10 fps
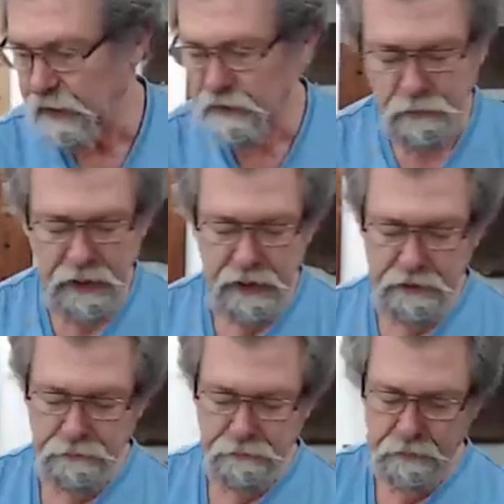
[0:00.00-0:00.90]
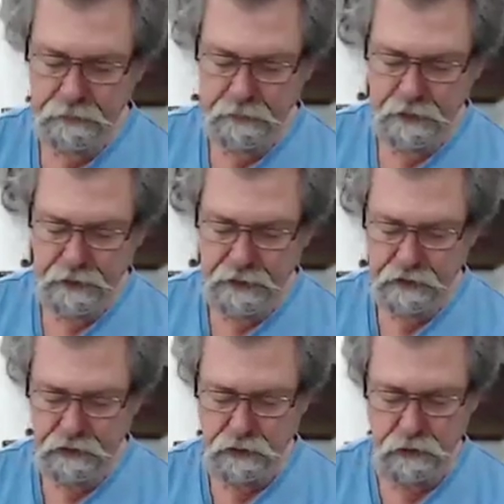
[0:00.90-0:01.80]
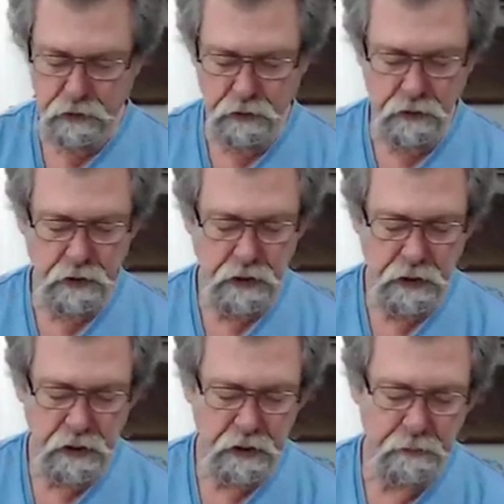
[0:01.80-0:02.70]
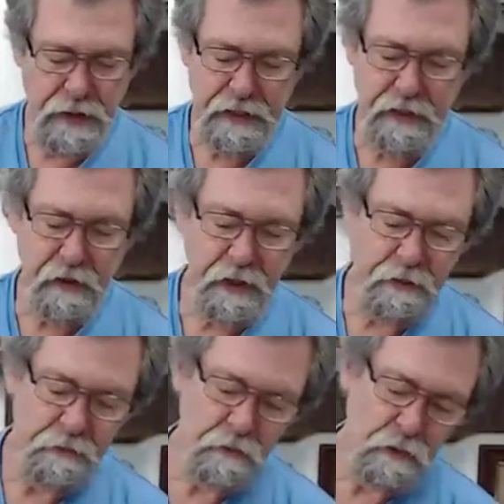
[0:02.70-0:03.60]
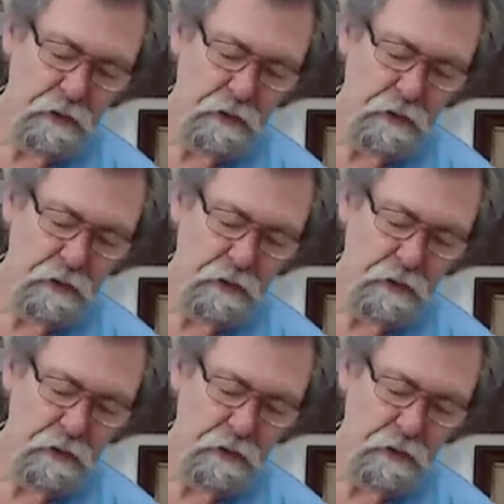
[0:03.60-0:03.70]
There's the blade into the backing iron.